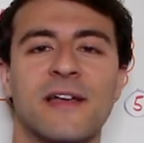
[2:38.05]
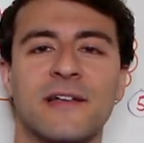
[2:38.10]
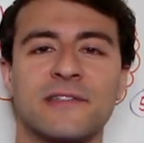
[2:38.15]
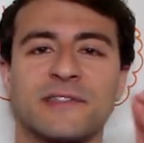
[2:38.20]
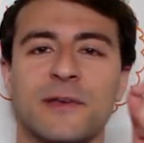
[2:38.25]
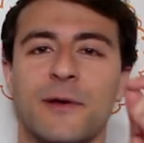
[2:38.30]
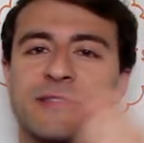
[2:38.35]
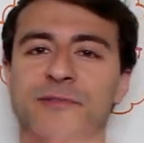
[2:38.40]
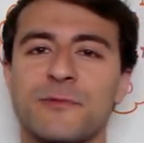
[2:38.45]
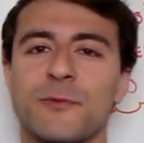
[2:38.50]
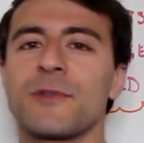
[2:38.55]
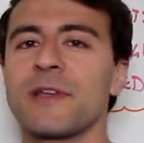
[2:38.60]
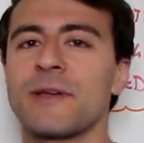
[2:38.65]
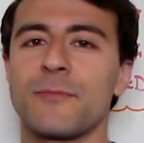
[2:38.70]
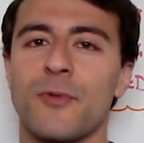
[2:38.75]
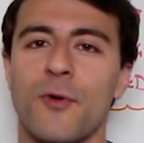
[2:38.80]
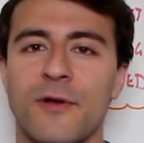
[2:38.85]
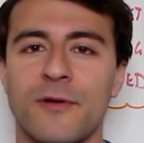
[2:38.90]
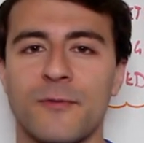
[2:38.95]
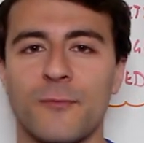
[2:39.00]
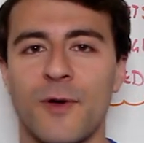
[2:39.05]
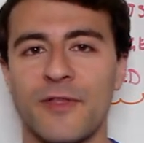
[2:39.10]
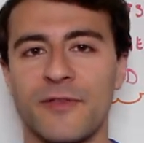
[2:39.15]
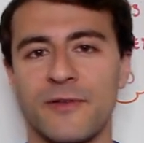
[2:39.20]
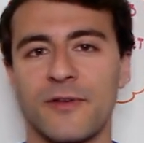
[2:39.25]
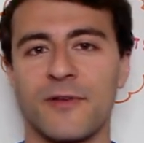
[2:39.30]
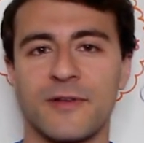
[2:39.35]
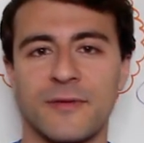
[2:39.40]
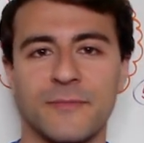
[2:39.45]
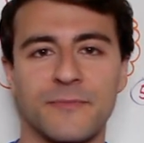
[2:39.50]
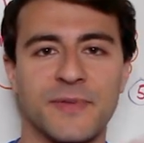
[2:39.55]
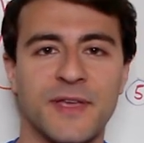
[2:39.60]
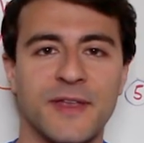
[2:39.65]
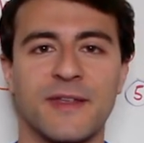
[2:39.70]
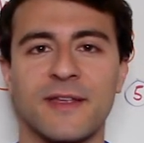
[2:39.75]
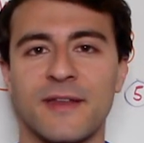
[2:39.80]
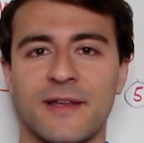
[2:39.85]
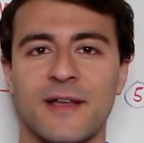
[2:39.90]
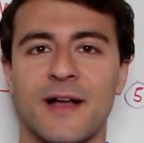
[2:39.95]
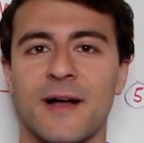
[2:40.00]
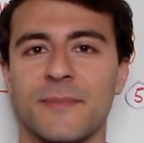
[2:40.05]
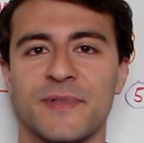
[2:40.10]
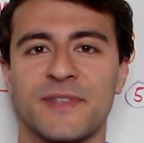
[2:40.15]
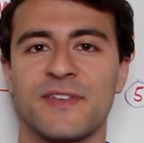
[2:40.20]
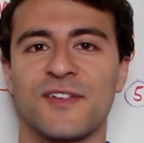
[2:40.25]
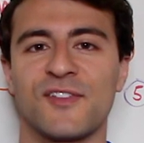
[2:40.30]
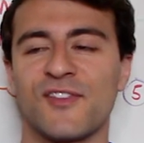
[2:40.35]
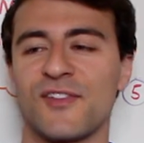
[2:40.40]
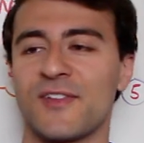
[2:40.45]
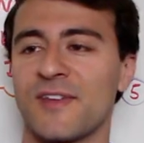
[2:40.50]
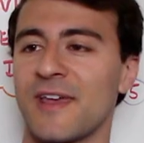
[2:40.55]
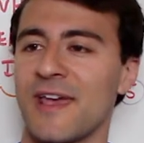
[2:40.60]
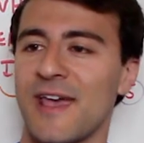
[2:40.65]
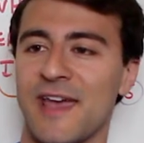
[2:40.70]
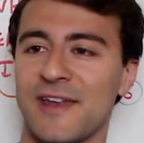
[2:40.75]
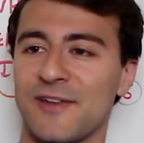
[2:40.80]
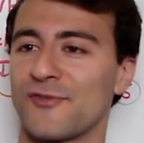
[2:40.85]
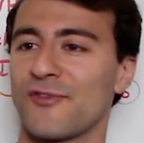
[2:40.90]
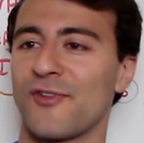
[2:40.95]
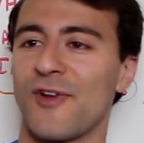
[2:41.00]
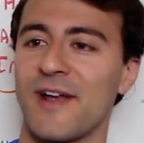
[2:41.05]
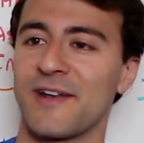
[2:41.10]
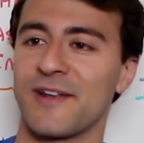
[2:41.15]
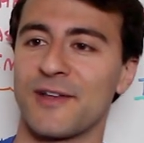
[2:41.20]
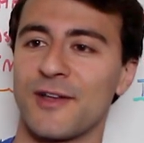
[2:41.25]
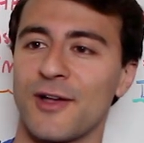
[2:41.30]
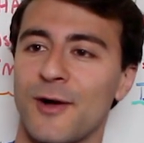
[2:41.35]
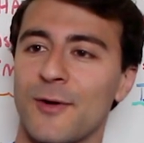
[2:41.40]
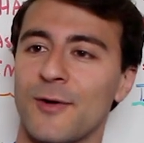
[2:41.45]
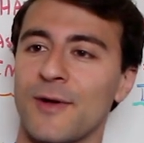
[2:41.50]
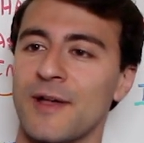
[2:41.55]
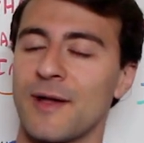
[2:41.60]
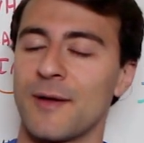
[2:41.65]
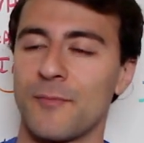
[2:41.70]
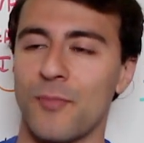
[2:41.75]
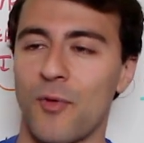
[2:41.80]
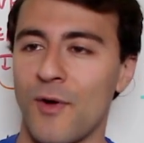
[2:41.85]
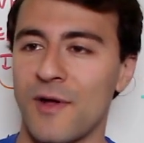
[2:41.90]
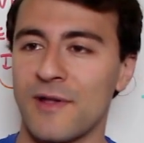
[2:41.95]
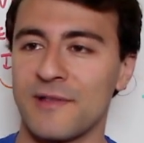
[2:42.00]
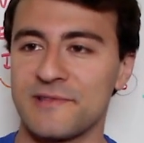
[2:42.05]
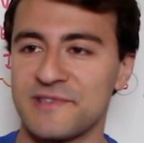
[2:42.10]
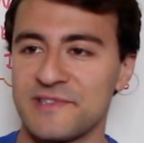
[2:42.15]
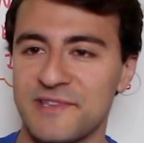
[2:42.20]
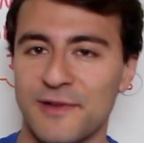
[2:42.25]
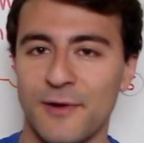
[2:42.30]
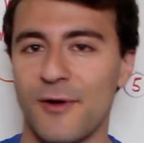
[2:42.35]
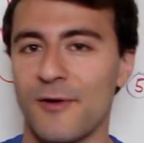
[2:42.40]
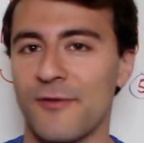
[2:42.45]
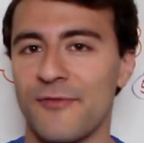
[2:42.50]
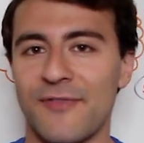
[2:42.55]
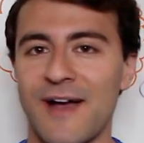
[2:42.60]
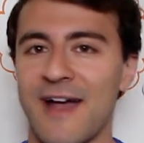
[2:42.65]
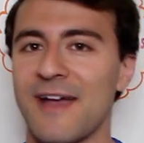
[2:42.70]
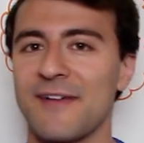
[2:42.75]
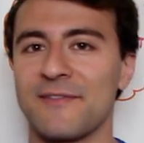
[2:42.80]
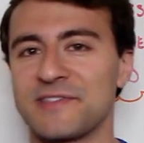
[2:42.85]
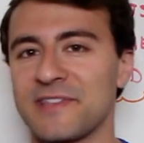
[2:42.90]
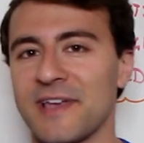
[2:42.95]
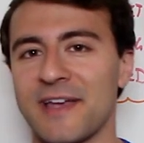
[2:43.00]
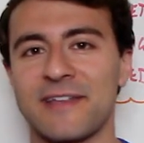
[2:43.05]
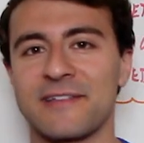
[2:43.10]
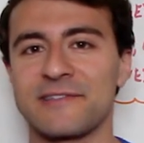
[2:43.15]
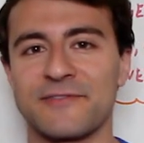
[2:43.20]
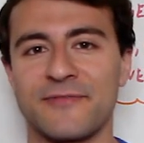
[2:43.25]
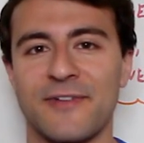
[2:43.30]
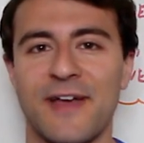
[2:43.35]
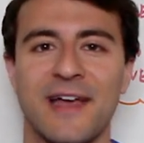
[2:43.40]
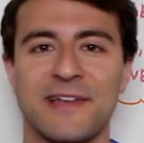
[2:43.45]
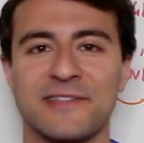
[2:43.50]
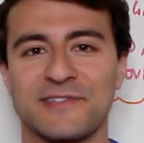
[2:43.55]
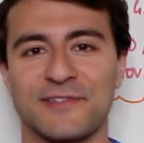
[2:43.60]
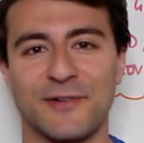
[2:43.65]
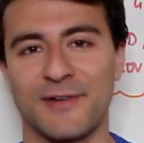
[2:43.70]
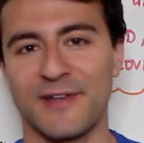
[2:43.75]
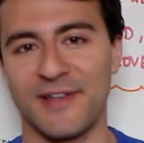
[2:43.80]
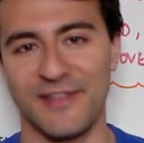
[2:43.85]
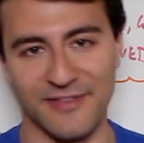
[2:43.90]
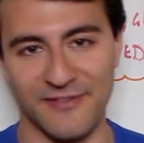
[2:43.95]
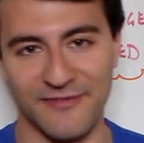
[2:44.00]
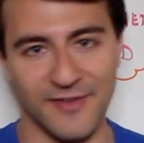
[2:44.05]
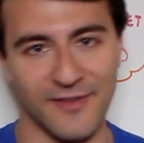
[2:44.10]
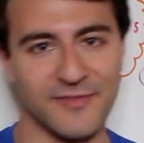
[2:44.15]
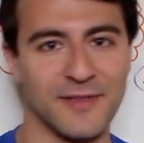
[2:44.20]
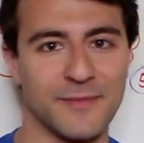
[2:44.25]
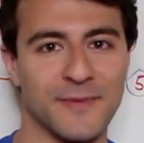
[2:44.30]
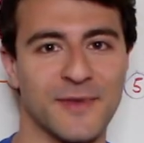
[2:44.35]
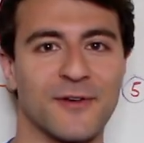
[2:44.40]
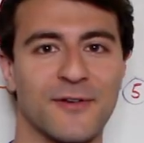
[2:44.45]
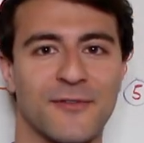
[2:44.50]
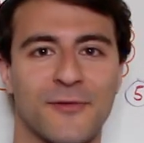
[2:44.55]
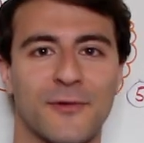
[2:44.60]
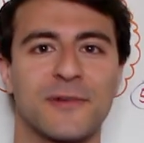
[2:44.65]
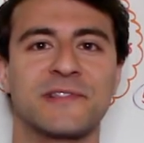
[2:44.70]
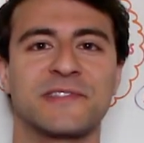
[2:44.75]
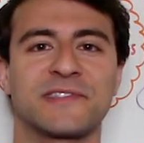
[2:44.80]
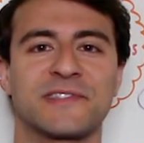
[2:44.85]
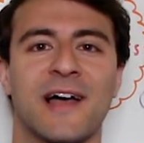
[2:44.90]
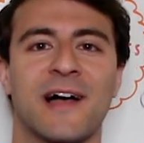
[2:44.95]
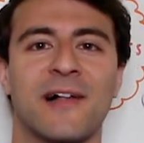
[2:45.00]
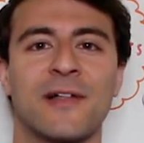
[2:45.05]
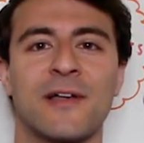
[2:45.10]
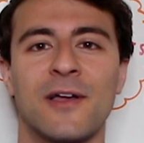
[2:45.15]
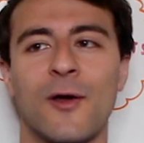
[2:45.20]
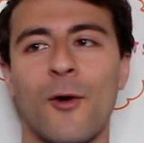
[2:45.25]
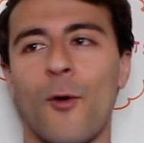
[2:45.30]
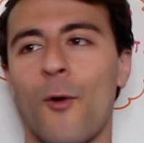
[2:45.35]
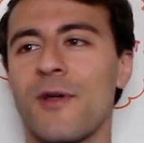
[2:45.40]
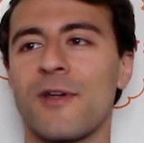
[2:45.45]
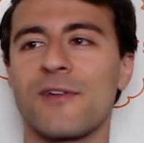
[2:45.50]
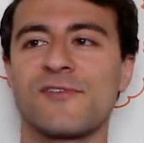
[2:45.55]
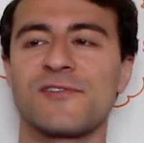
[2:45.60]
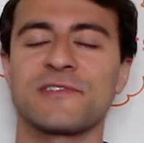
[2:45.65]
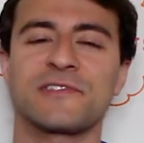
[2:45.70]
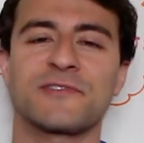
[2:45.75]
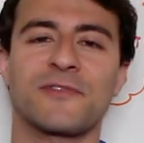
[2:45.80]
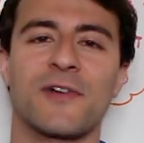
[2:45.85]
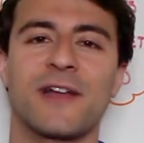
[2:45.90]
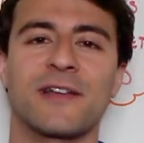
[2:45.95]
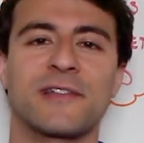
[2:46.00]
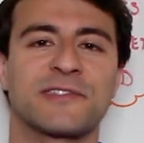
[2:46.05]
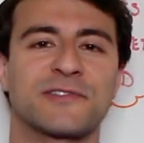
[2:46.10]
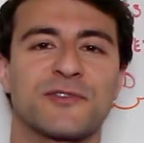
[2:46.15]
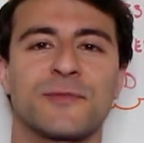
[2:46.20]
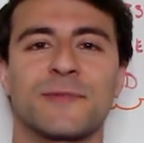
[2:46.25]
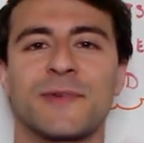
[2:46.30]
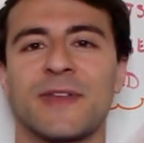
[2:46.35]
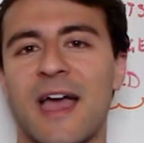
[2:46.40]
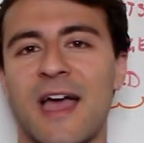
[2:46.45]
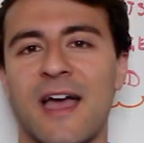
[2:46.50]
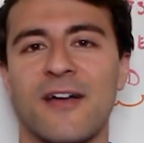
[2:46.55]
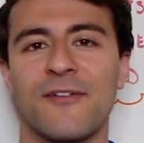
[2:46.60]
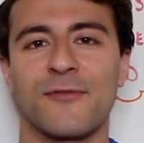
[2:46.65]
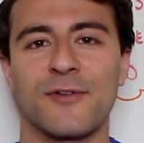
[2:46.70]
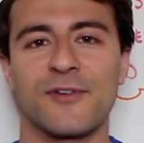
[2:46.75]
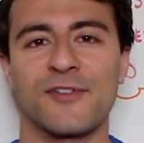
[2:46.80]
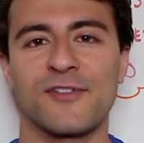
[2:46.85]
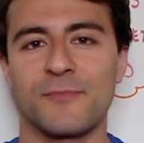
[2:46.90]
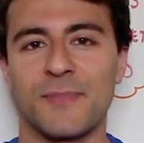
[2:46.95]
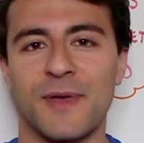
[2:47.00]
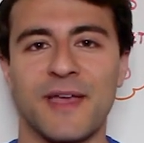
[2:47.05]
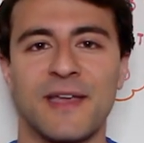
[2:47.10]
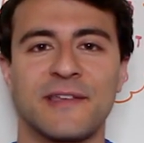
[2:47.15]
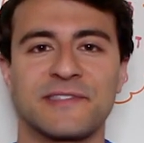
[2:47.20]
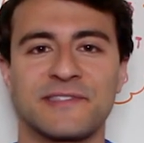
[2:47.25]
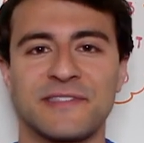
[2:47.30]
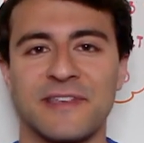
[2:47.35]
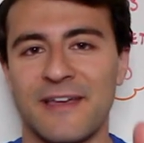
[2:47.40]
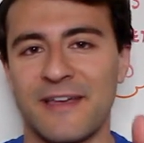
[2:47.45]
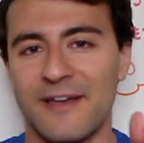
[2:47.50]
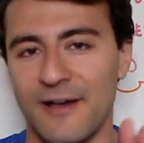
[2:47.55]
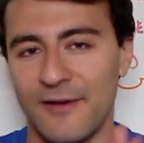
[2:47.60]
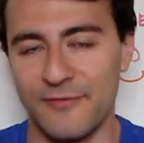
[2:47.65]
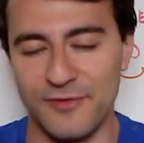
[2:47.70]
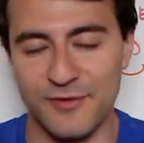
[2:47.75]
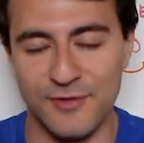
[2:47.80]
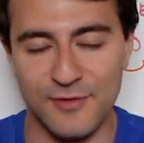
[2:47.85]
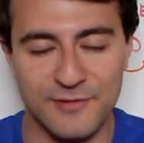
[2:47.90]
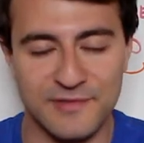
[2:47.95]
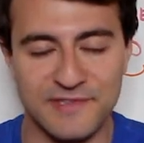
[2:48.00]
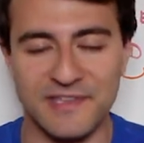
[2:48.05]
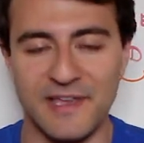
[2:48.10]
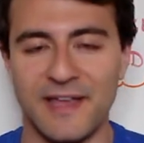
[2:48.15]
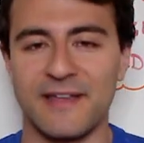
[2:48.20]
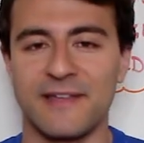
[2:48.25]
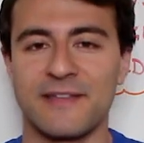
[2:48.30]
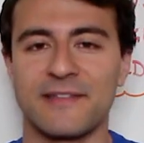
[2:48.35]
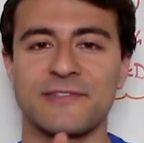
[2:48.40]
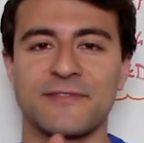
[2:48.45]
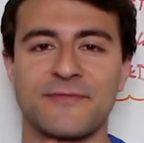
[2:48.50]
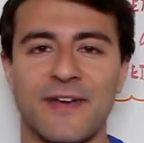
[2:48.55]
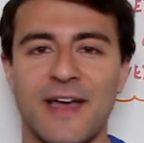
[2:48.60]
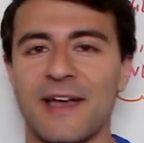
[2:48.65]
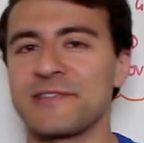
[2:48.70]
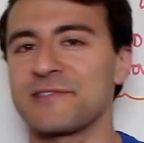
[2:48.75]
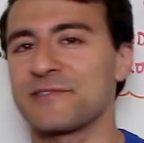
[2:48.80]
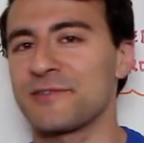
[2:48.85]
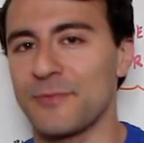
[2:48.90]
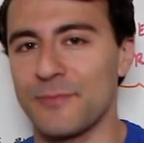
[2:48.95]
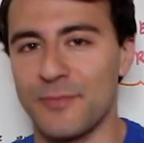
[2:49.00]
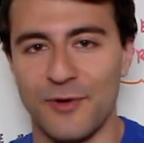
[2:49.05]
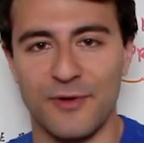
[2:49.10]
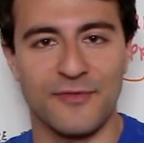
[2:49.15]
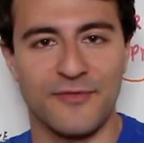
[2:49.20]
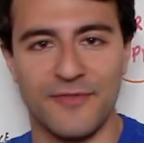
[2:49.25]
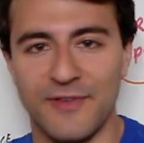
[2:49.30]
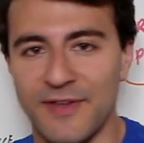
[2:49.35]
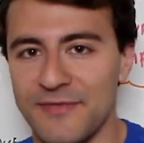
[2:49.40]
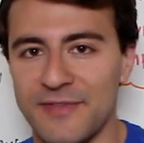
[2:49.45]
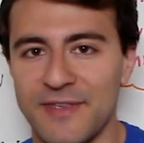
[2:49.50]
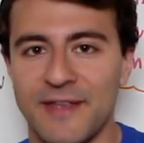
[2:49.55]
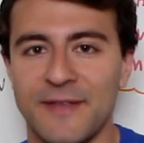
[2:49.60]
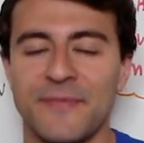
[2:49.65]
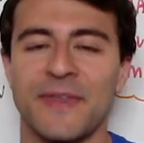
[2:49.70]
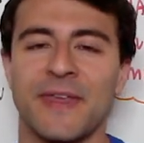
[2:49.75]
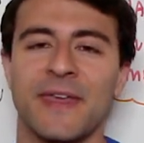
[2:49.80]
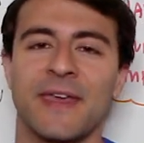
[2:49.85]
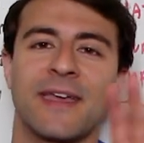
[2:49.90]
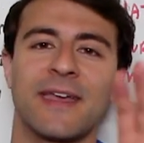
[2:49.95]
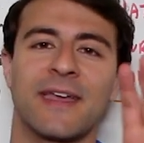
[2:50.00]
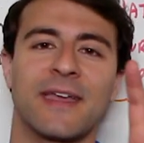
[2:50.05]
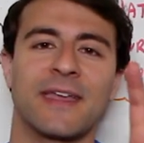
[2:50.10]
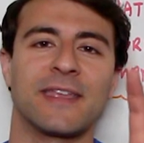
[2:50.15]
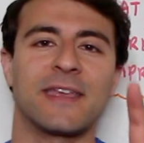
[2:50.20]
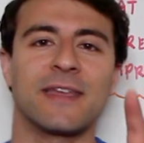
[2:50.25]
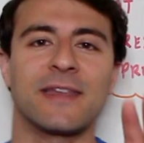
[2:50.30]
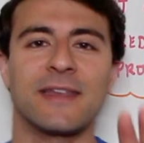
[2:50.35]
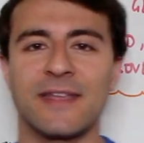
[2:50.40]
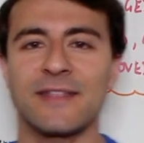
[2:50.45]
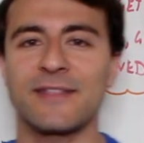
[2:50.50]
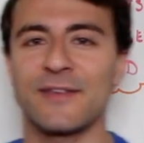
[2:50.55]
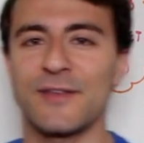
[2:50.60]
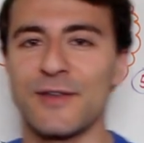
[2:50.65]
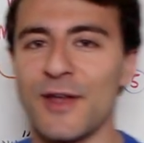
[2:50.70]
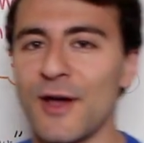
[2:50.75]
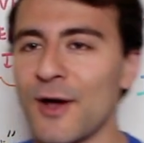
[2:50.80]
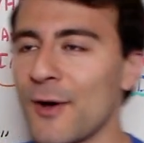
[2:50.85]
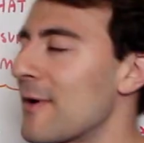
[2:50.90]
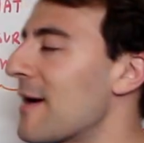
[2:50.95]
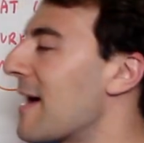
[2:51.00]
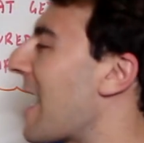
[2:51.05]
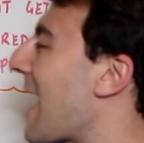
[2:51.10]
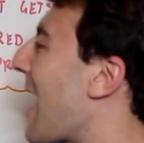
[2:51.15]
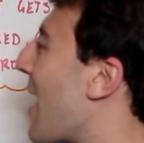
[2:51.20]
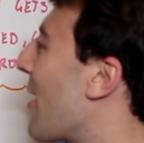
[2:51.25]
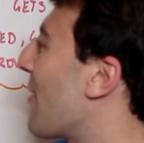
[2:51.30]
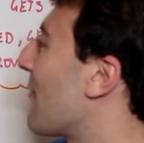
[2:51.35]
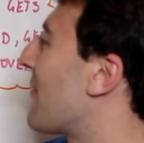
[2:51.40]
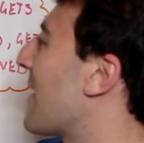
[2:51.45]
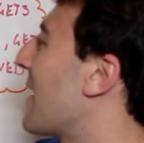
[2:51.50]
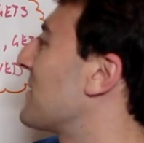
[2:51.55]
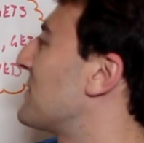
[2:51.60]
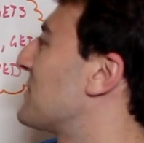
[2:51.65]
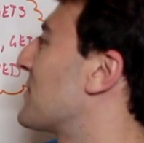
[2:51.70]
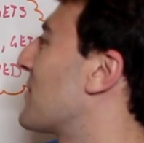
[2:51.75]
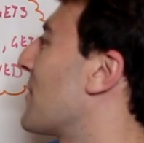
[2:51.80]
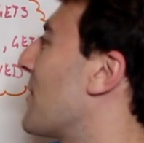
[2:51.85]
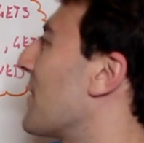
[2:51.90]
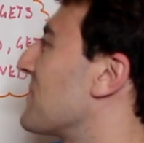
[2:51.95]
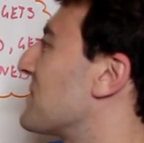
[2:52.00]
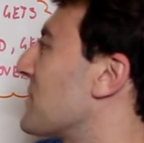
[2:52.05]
So it's really important whether you're competing in a competition and you're trying to go 0.05 seconds faster in the 50 meter freestyle, or you're just trying to swim an average pace of 2 seconds faster per 50, you need to know how fast you're going.